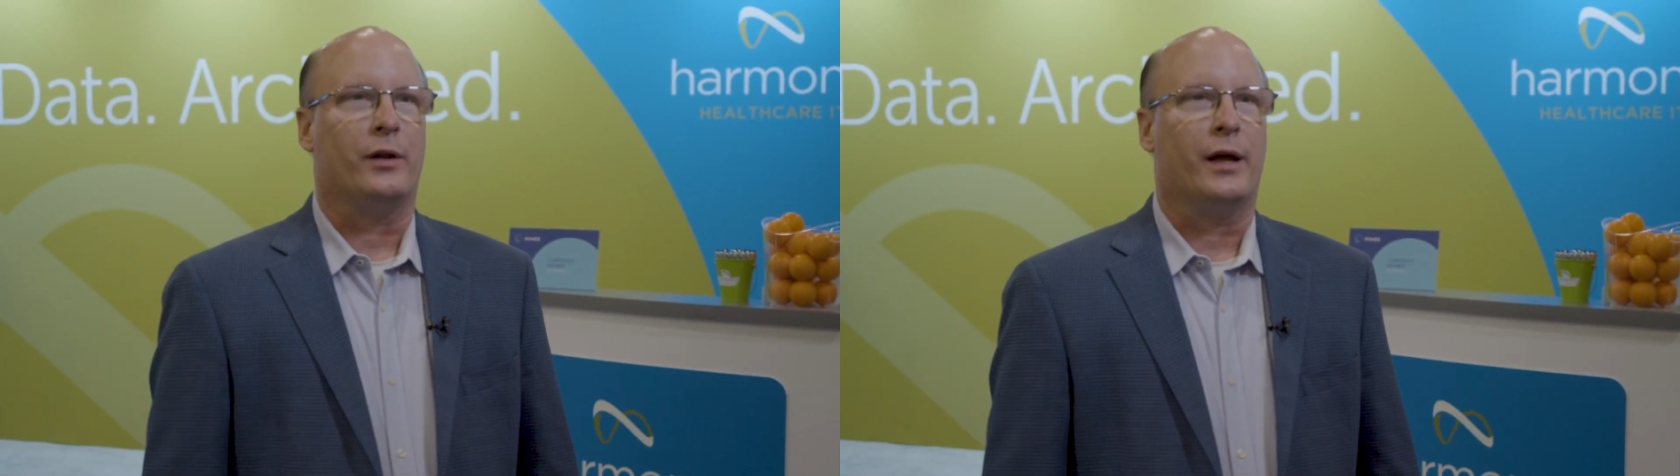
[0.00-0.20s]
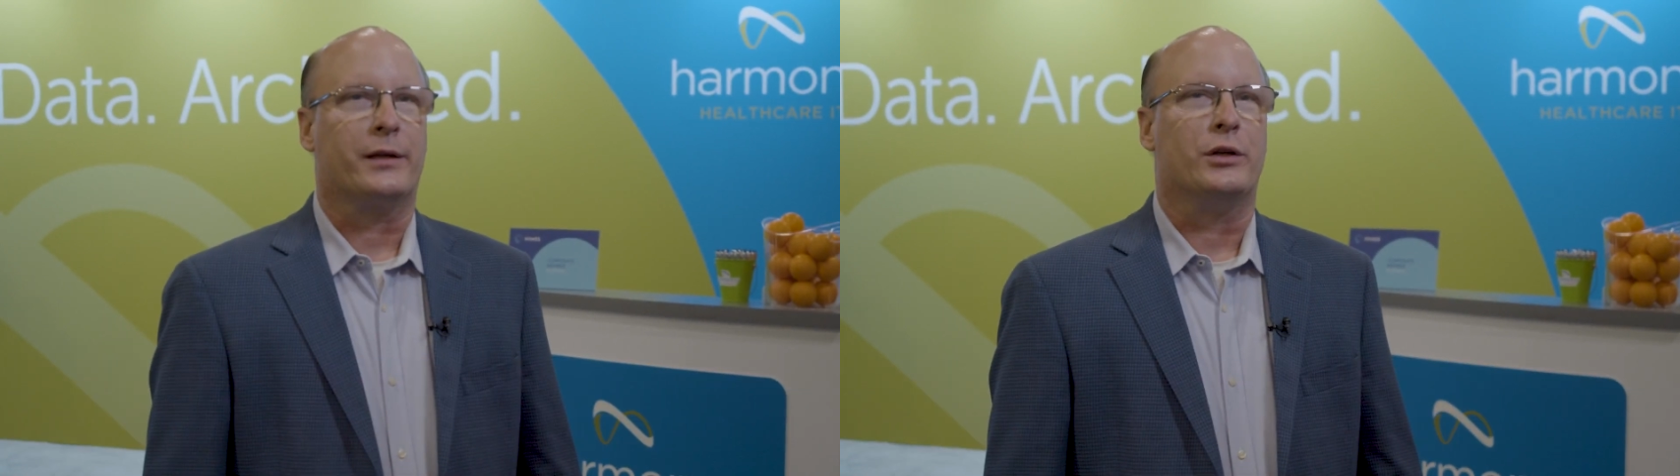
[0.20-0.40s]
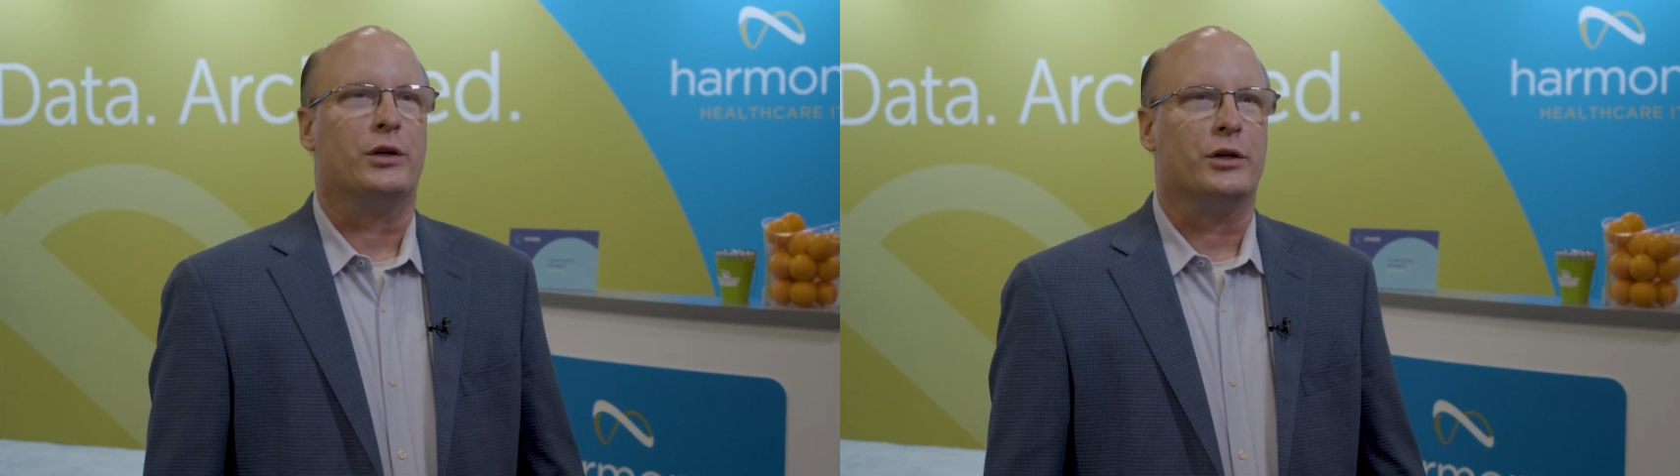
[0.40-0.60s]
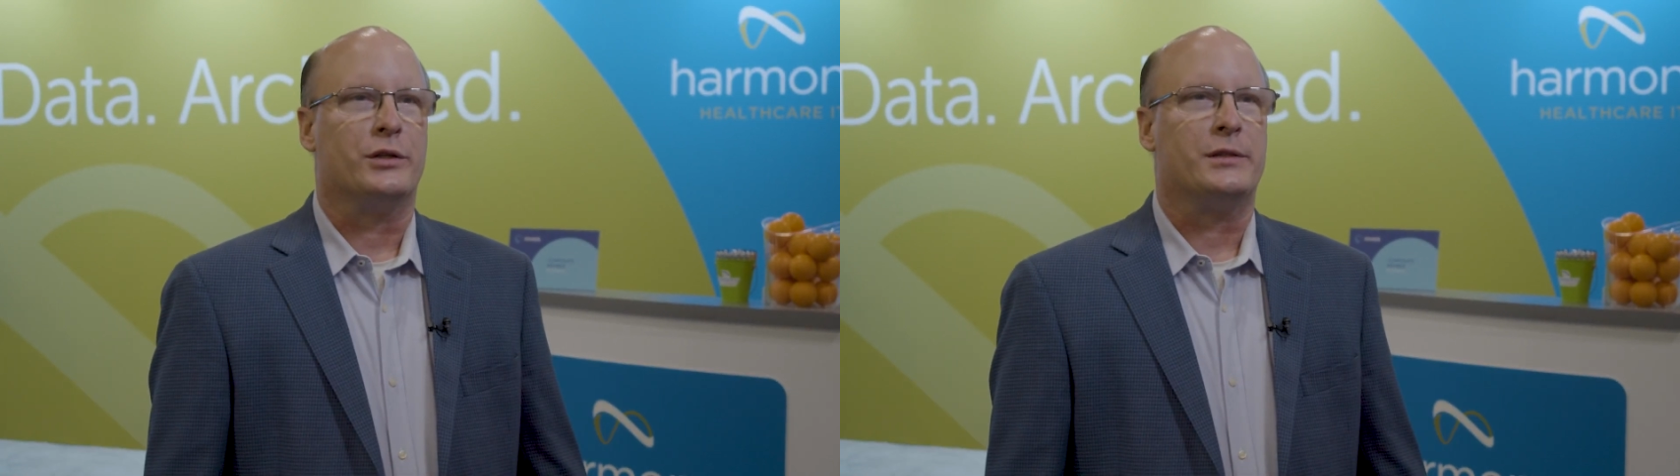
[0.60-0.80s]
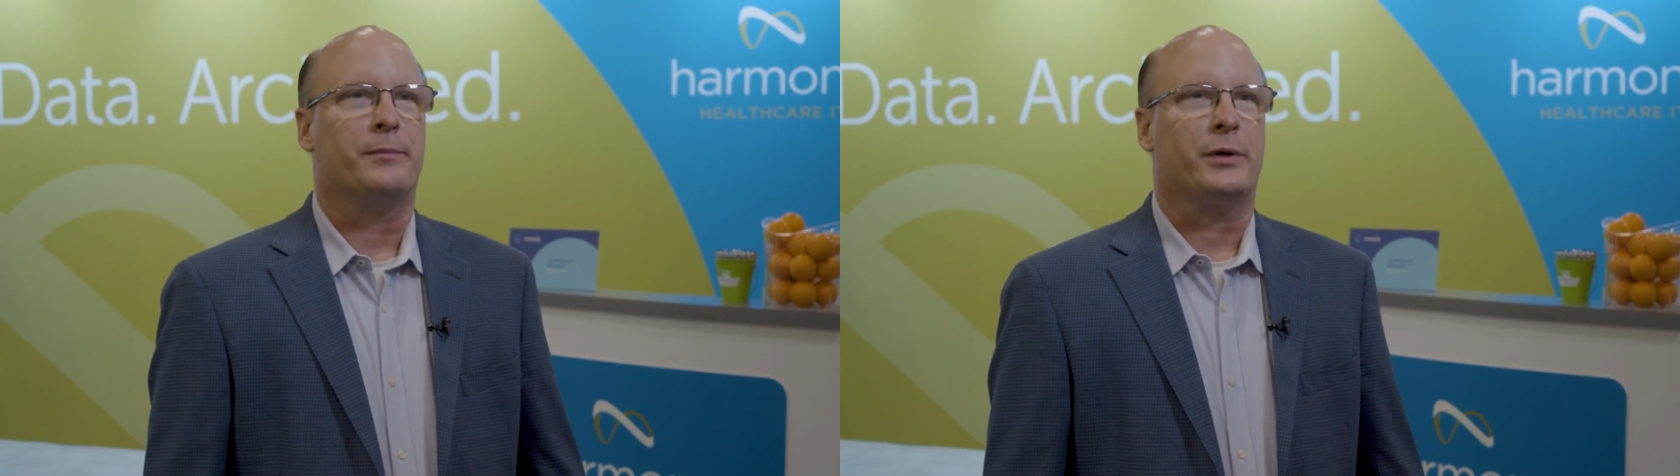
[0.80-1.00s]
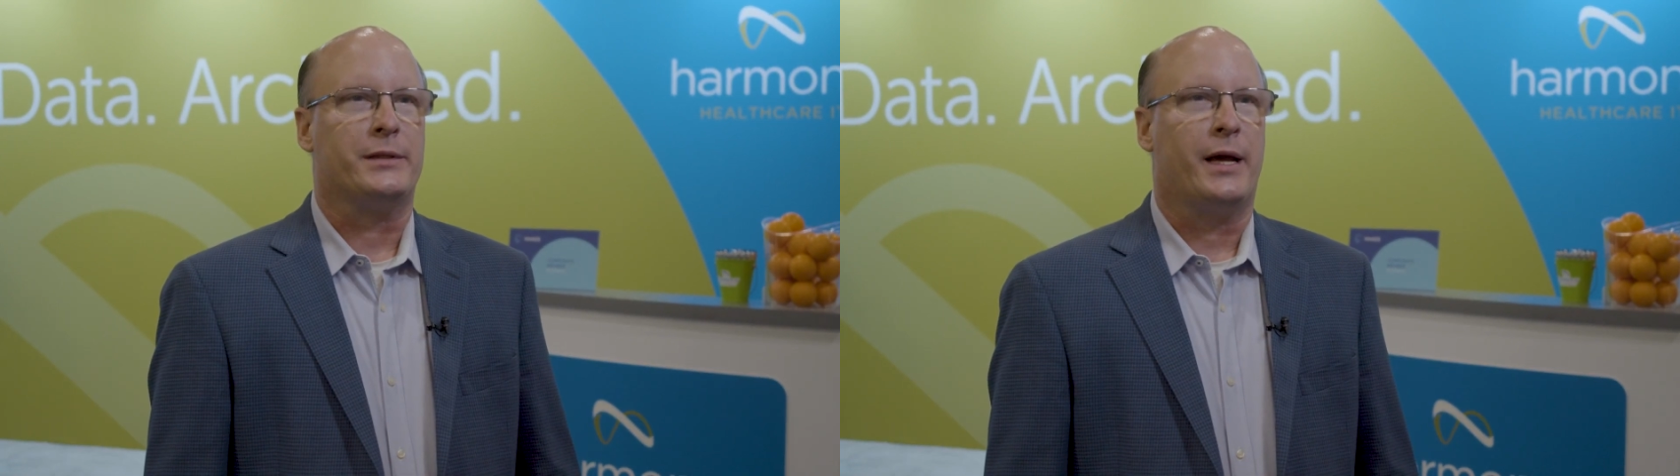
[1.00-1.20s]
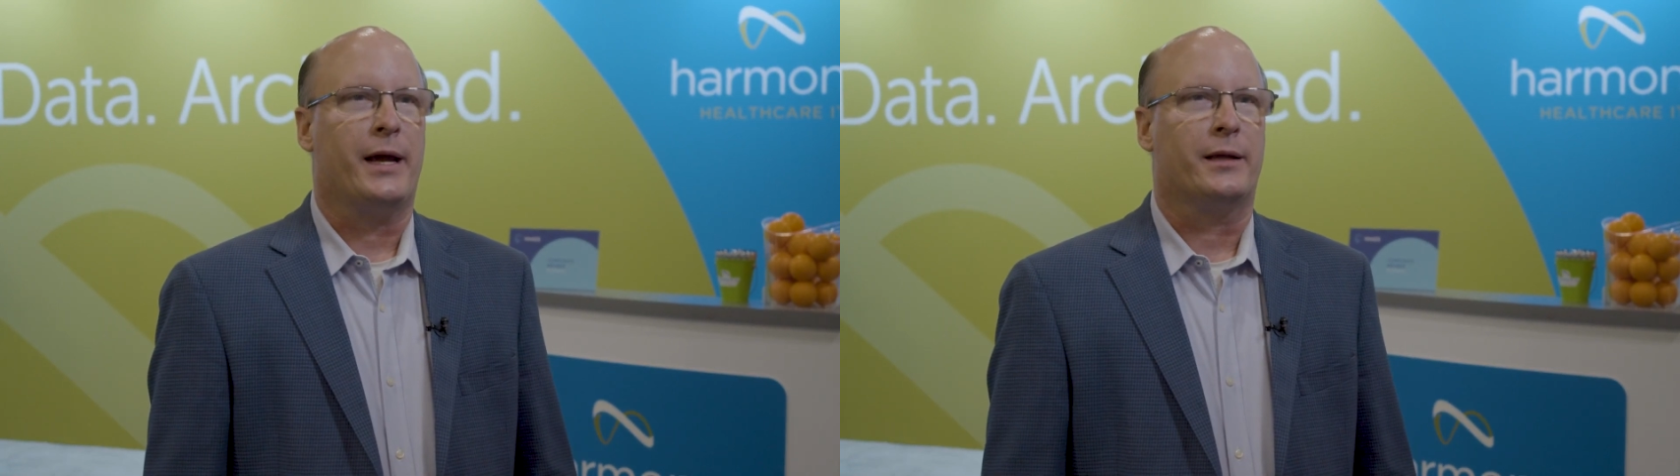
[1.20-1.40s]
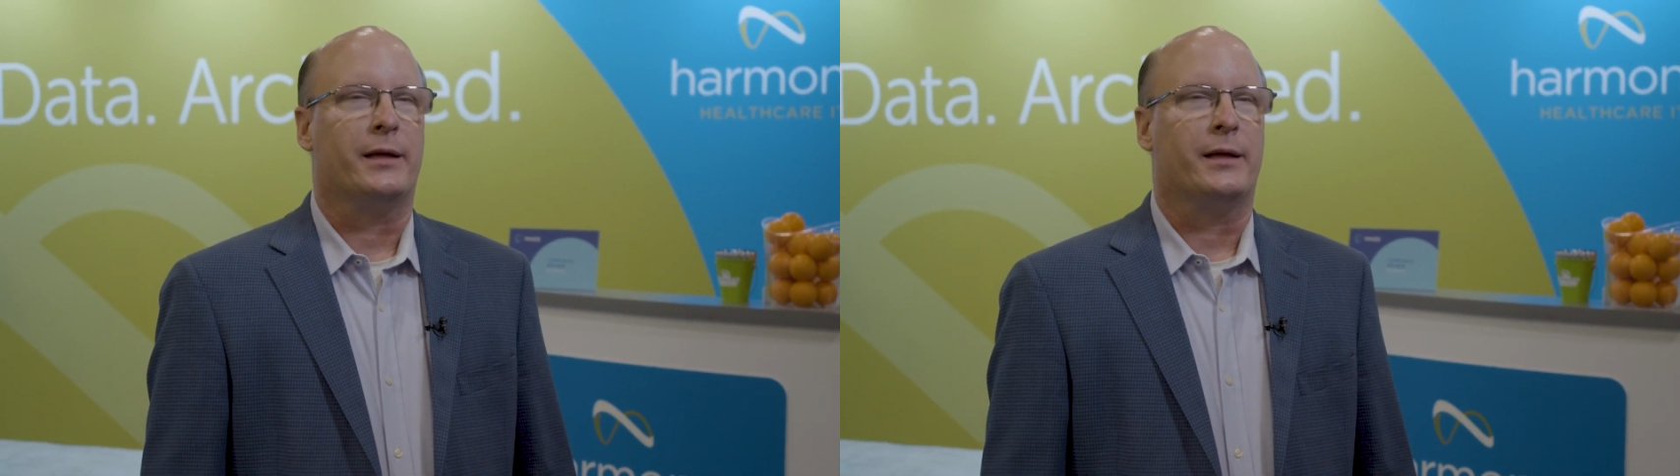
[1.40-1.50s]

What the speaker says: elected to just simply take